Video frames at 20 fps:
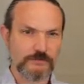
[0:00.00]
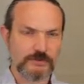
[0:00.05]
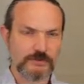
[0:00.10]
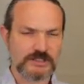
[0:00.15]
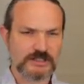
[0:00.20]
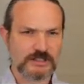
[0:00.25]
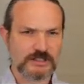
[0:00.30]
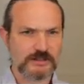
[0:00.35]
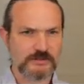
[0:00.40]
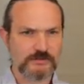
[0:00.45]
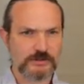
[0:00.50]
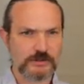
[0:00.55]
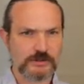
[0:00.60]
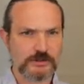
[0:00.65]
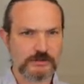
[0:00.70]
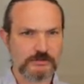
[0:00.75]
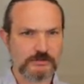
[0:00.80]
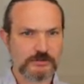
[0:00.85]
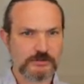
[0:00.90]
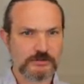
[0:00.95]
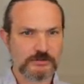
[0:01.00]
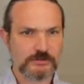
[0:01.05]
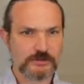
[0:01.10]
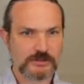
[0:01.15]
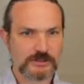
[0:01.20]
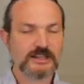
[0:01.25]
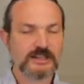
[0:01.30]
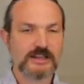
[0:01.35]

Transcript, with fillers: Kyverno. Yeah. Mm-hmm.